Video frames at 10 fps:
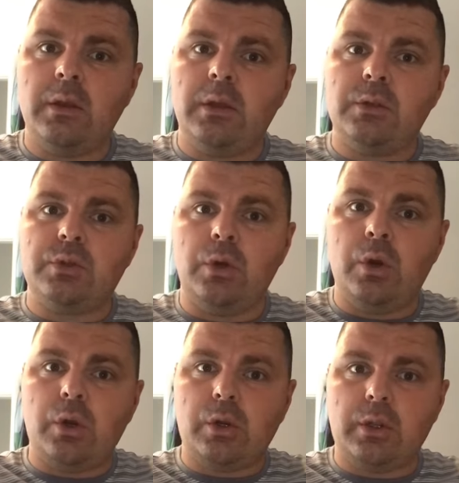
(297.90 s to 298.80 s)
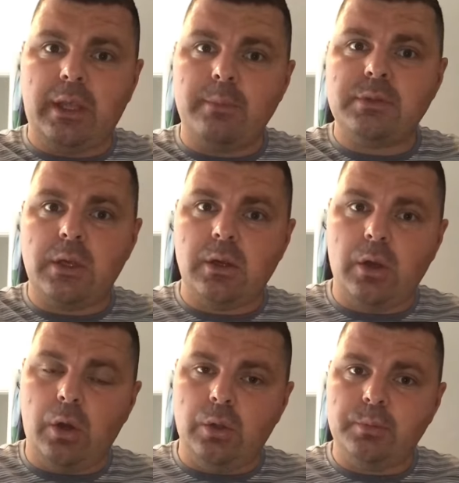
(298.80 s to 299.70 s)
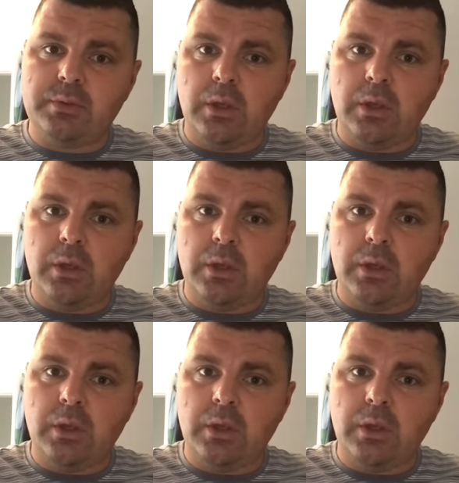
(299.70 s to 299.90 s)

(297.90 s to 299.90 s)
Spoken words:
So Gibbs and Kolb's